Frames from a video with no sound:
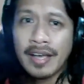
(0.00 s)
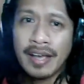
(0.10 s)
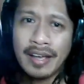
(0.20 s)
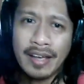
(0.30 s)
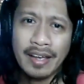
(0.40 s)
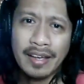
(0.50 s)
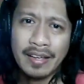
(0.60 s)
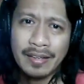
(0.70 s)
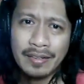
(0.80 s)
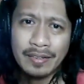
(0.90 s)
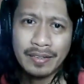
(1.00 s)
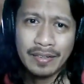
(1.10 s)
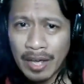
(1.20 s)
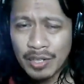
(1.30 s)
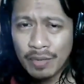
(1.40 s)
And
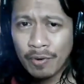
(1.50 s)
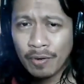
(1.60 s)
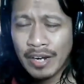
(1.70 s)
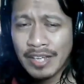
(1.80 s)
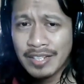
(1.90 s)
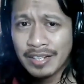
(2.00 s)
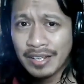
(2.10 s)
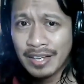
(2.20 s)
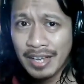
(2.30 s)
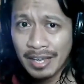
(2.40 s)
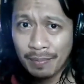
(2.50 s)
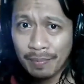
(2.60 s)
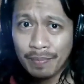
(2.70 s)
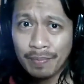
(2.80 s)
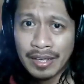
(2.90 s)
as you progress in the game,